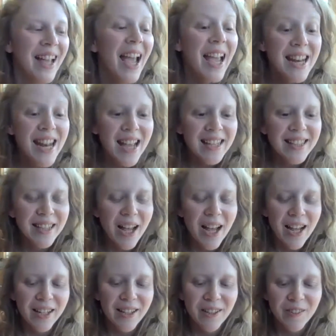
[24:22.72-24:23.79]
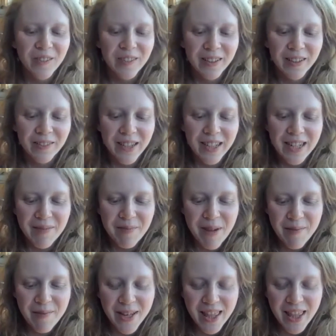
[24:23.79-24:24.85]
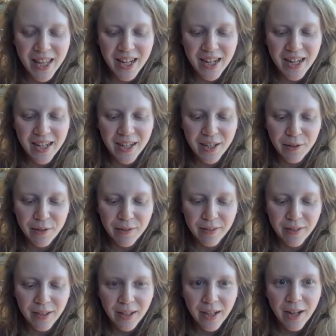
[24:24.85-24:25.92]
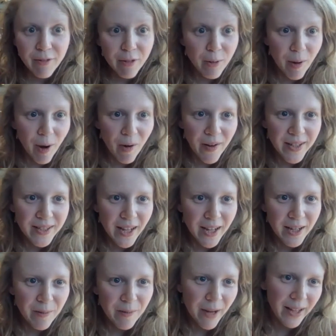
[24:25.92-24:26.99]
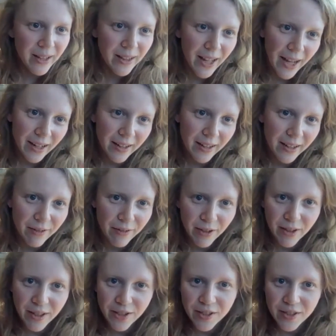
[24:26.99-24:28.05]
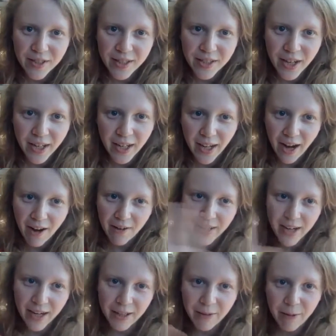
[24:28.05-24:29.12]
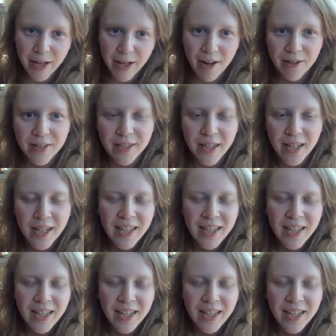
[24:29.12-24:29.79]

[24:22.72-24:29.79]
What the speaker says: Inez, your reading made me think of a few poets that you might like if you're interested in checking out, and anyone else.